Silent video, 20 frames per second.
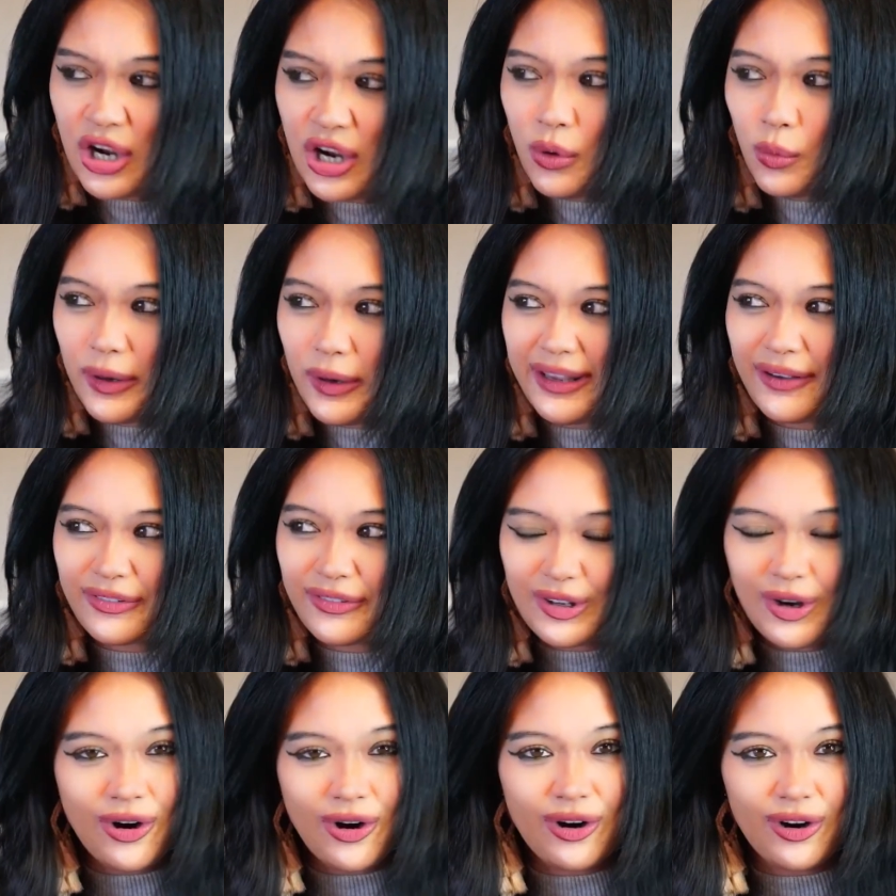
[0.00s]
We have
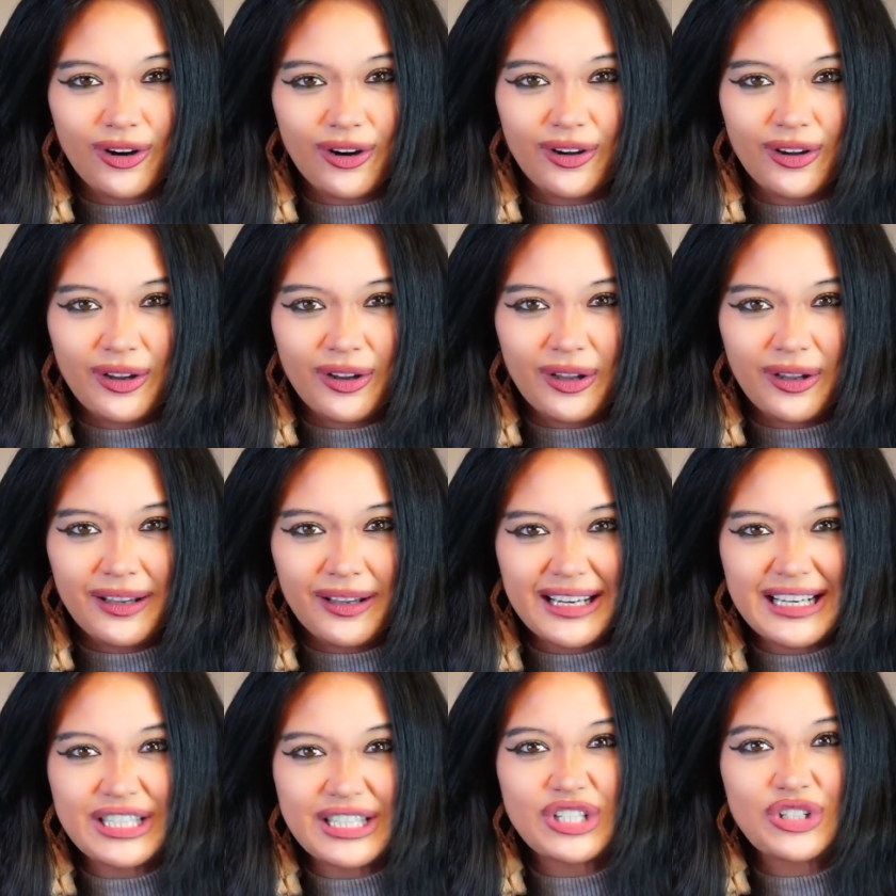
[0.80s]
got
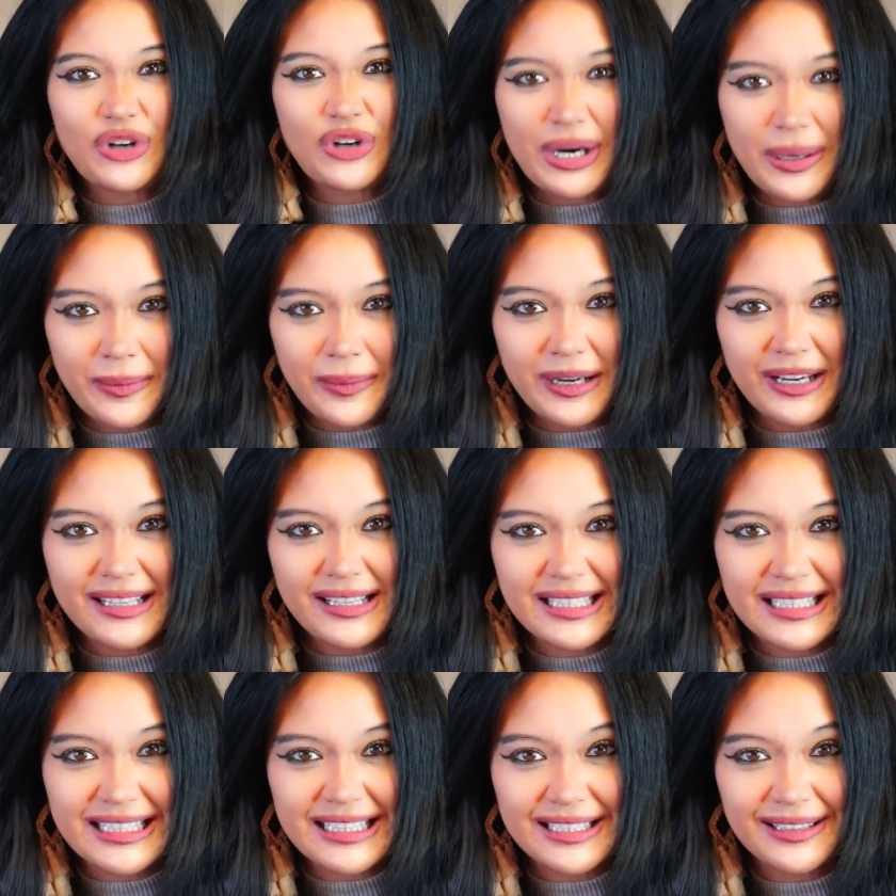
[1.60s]

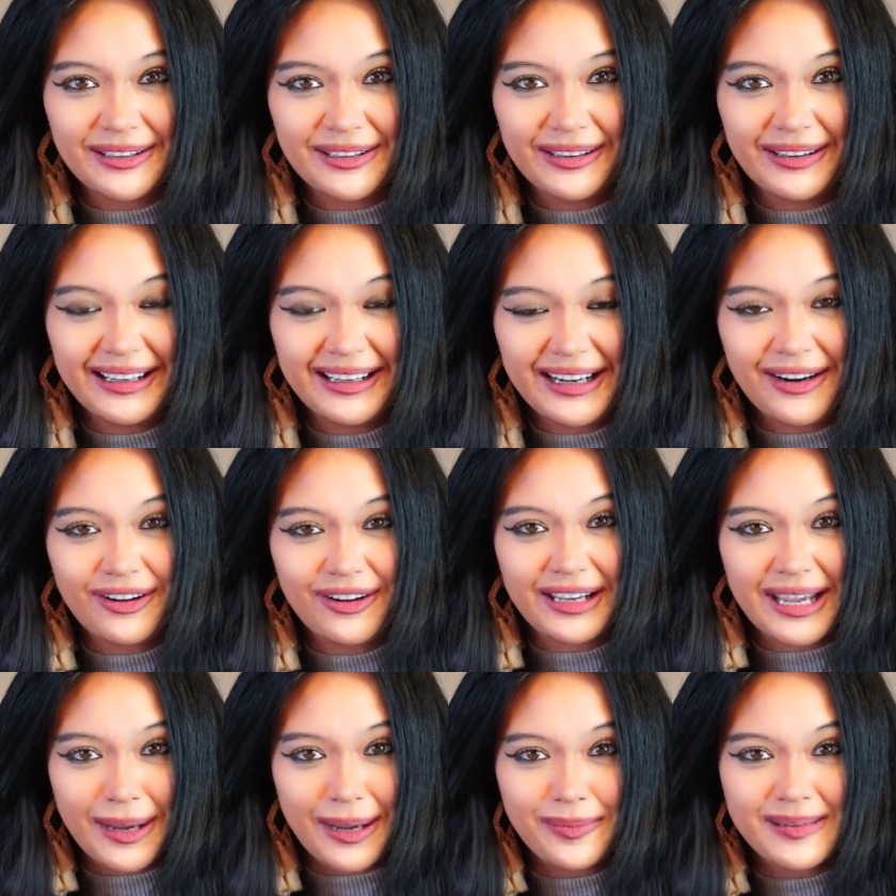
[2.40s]
extremists in our
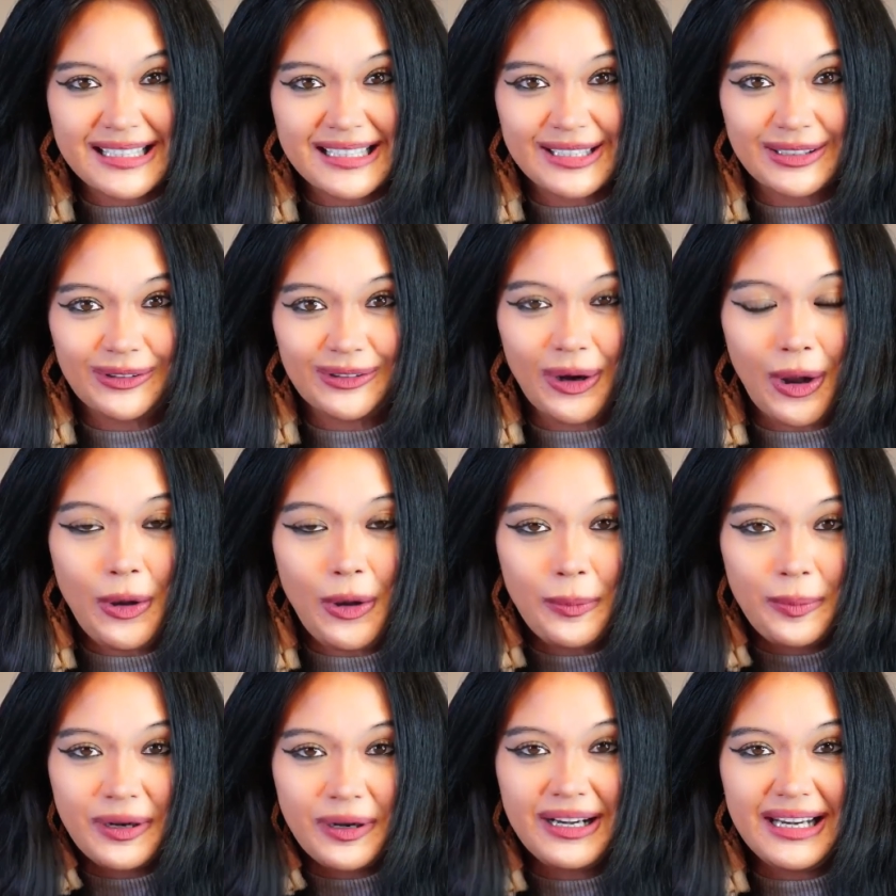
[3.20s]
capital
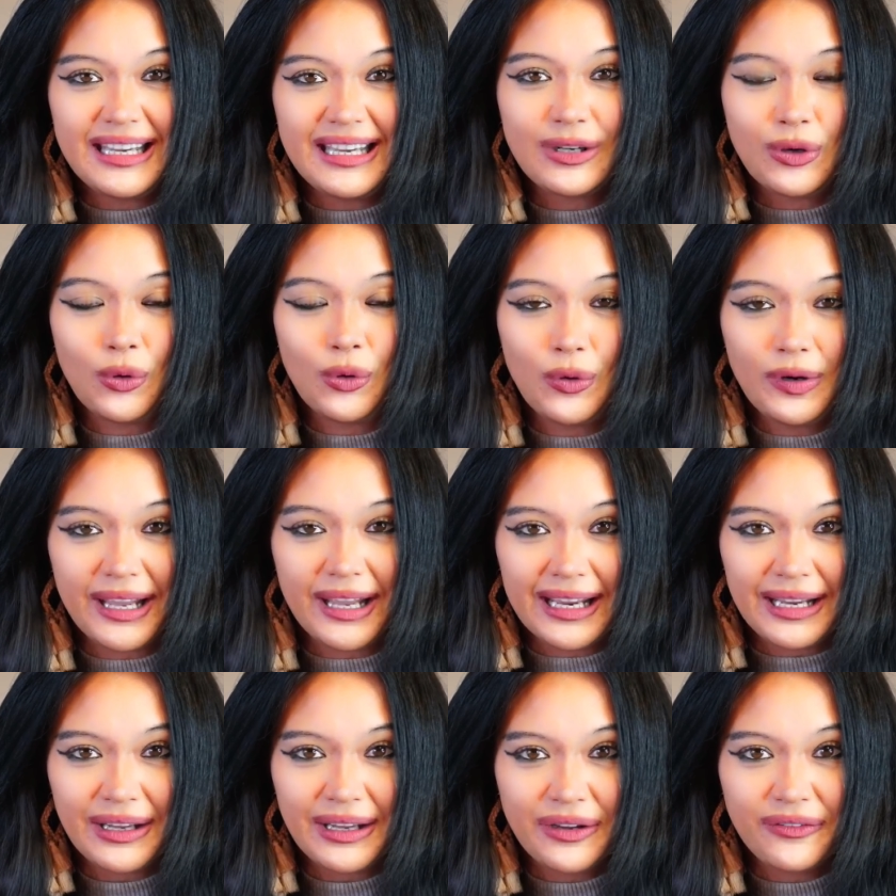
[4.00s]
openly
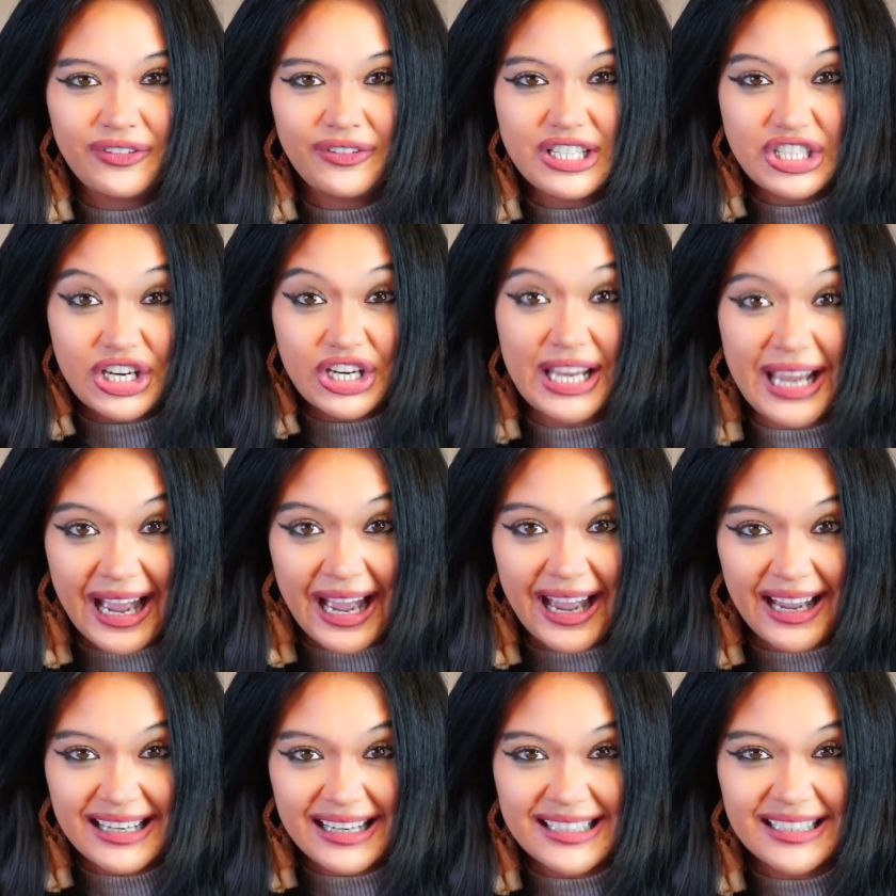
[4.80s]
calling for
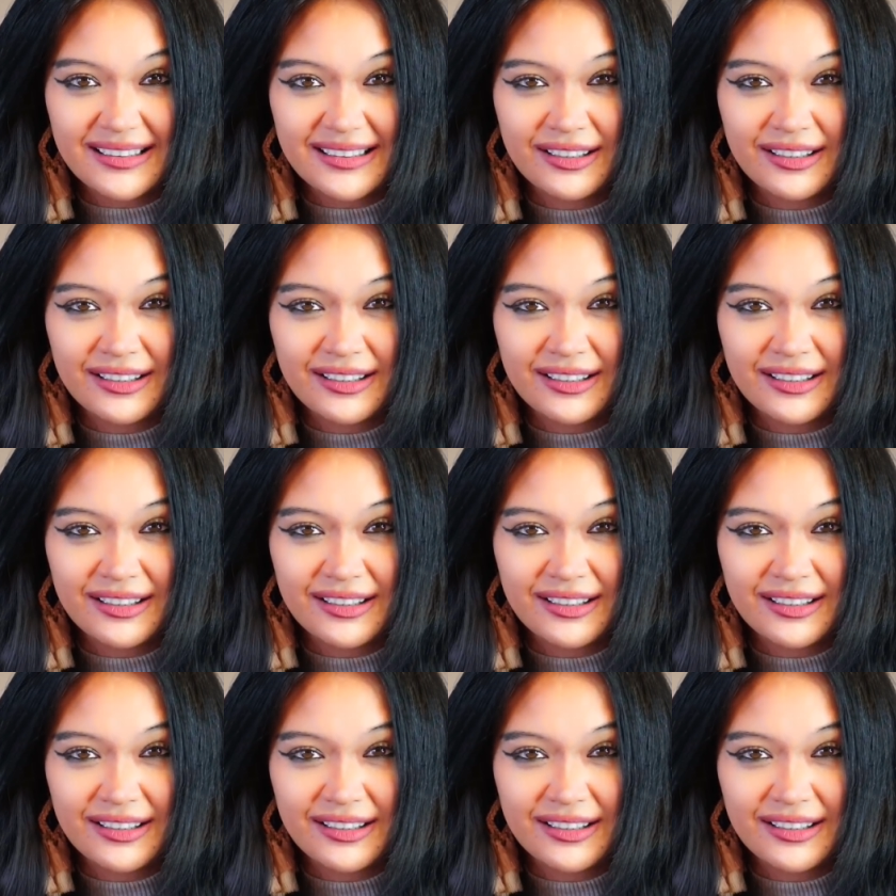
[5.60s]
jihad.